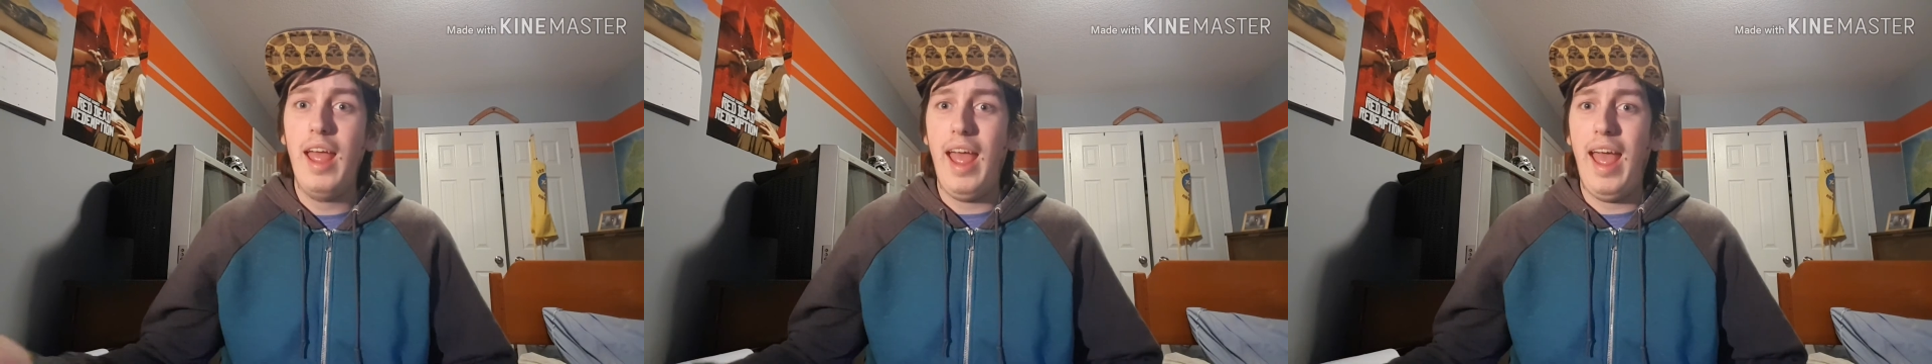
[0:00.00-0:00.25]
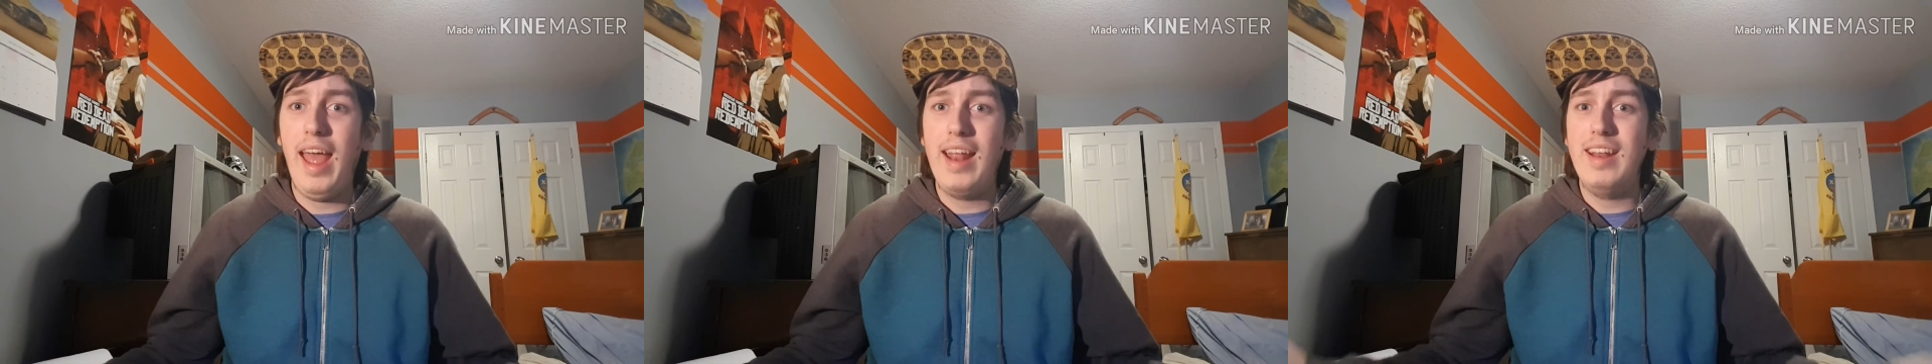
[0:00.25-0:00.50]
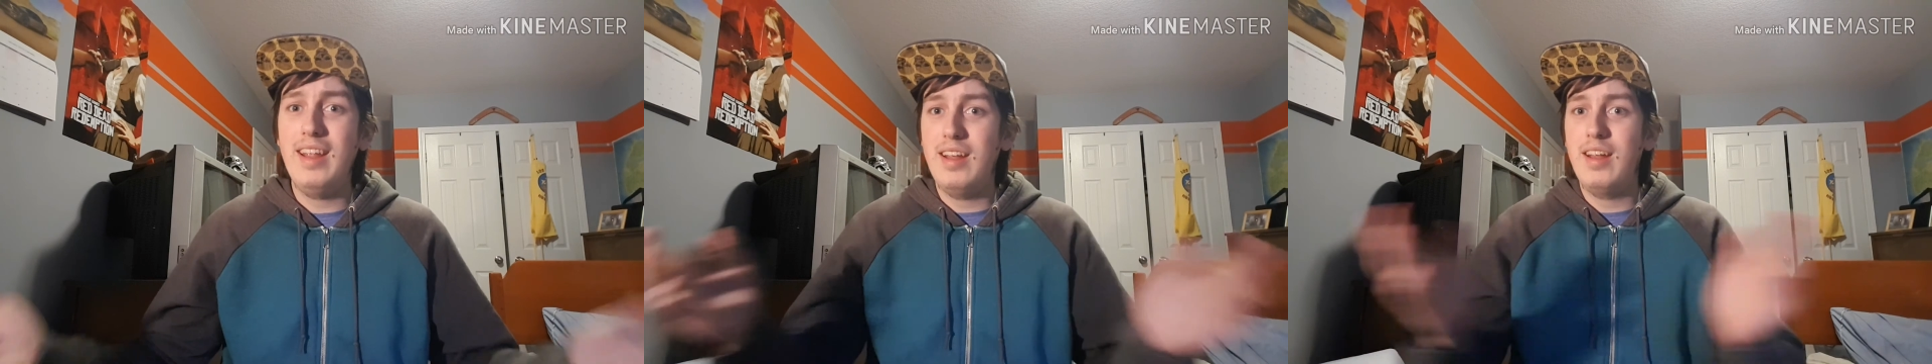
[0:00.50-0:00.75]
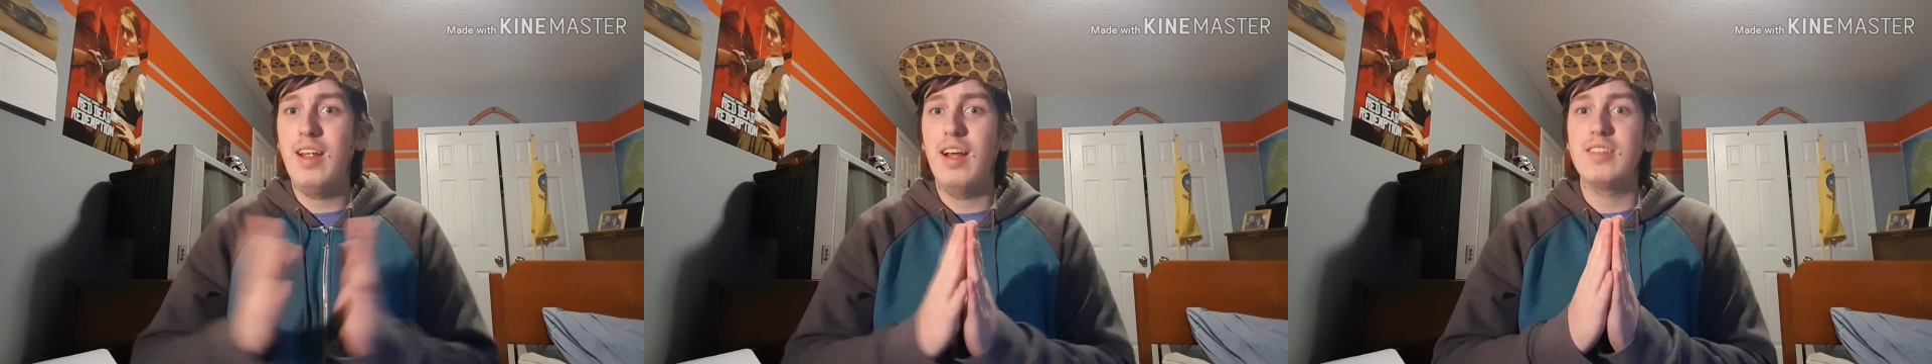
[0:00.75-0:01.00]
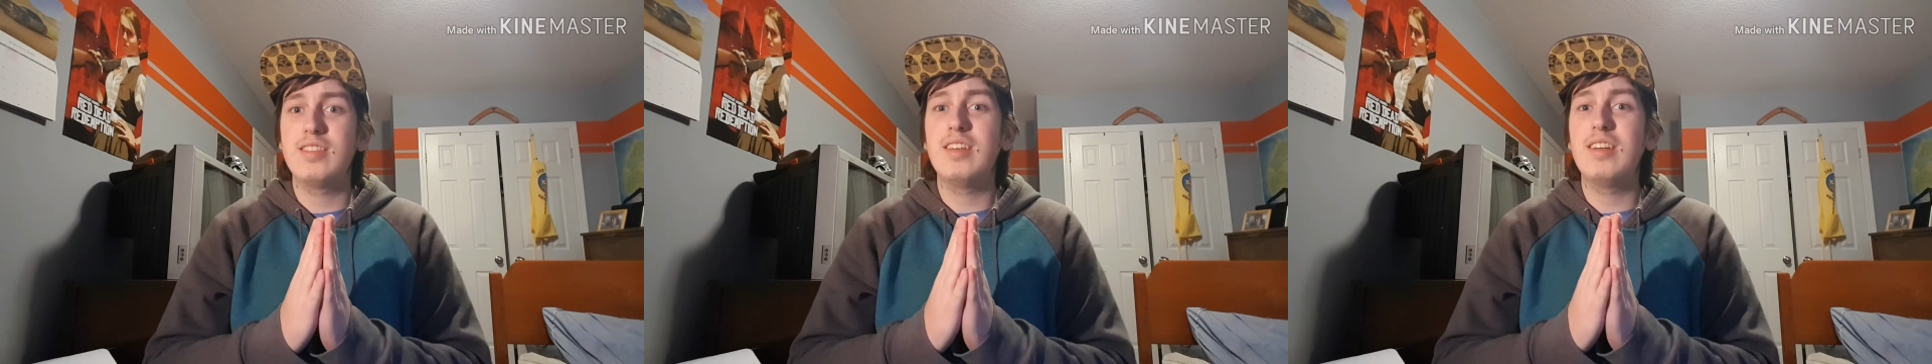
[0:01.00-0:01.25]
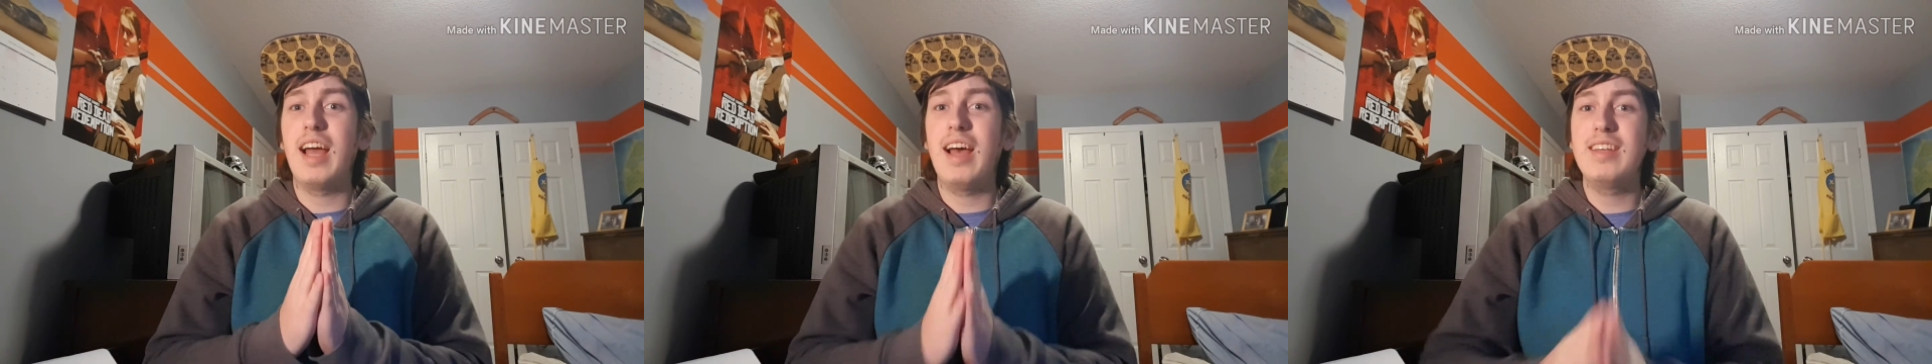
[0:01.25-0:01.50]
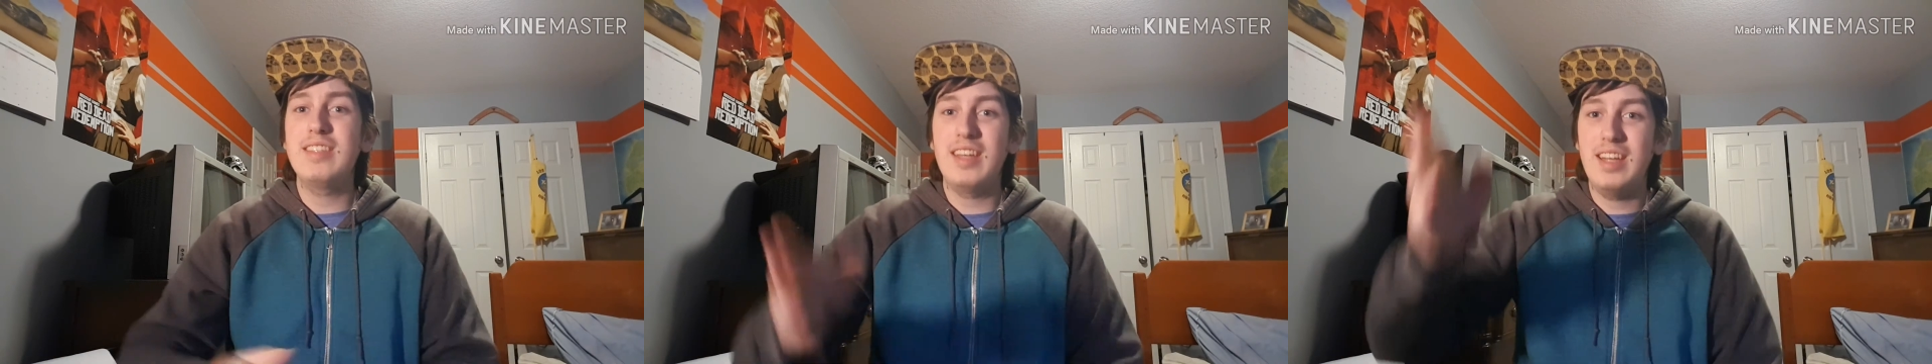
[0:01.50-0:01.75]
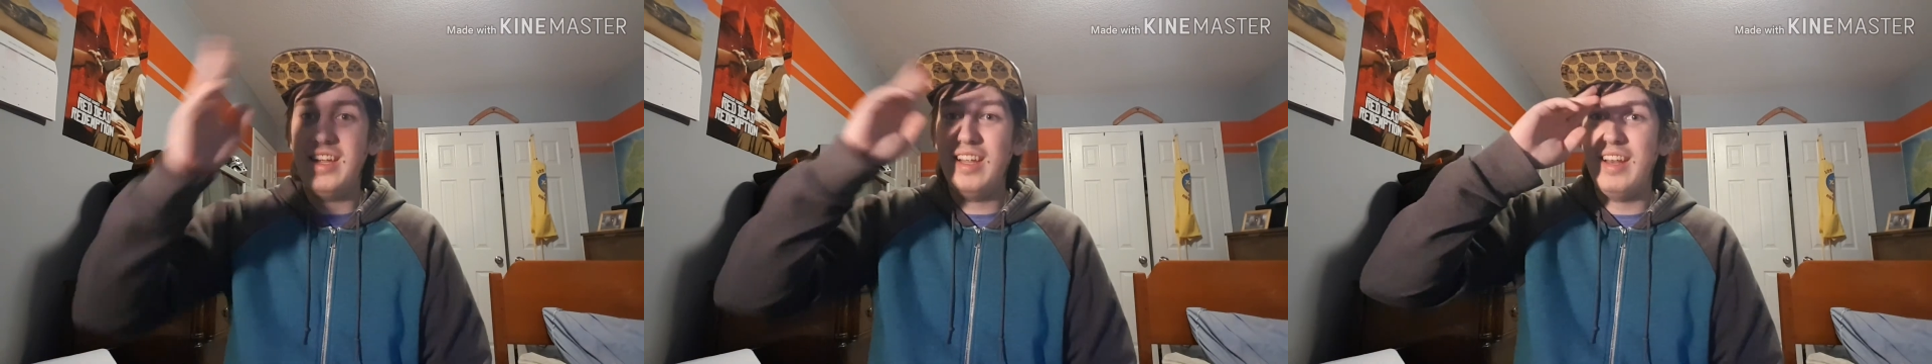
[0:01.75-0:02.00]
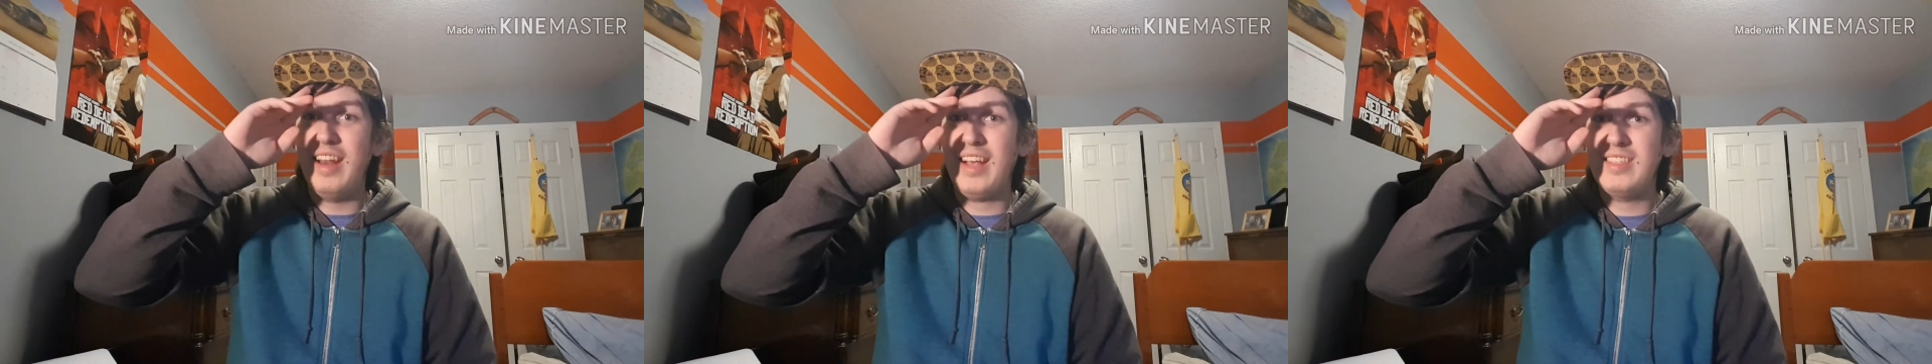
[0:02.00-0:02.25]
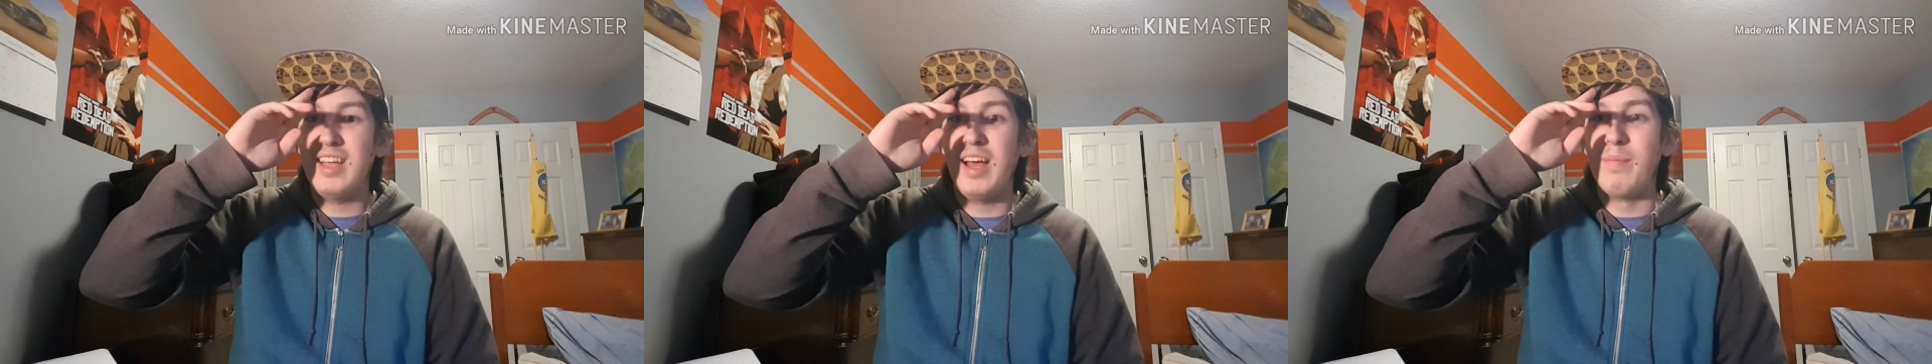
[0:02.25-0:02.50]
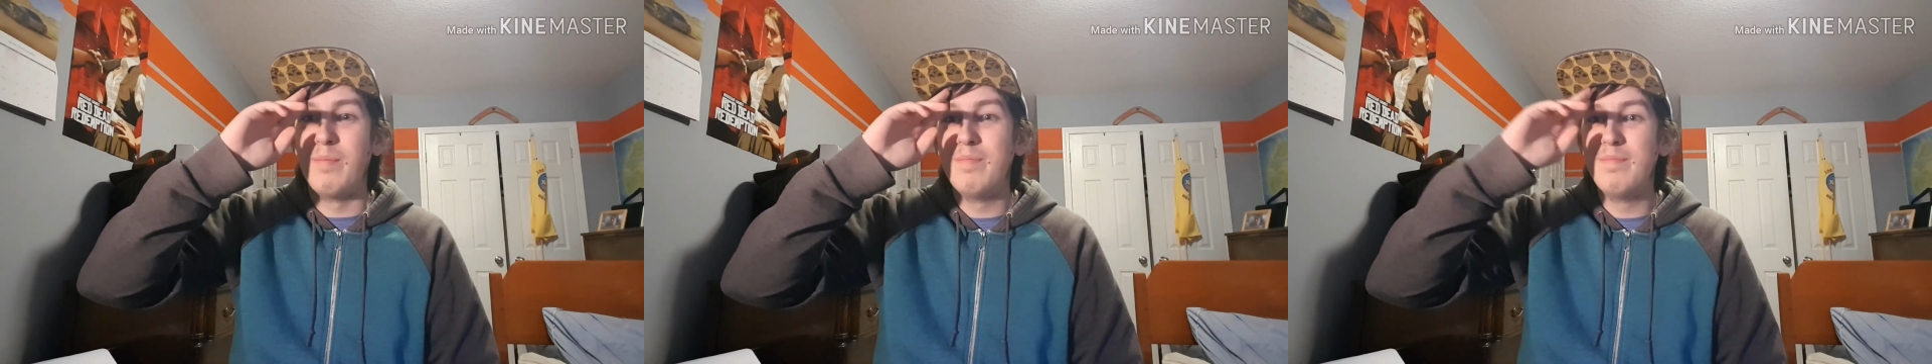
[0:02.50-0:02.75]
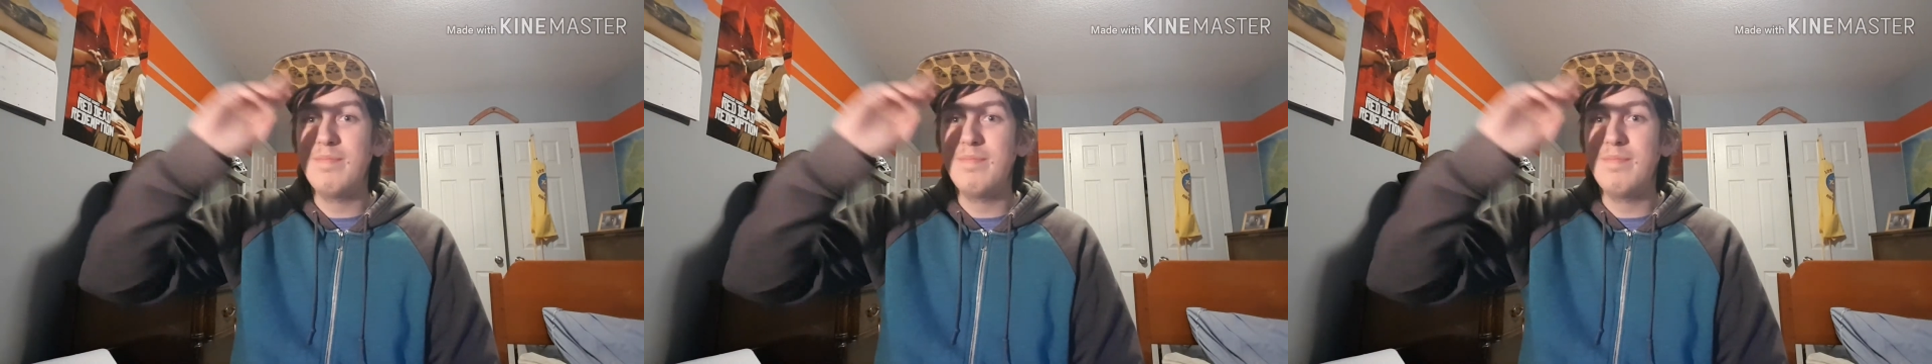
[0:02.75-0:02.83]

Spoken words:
And see you guys next time.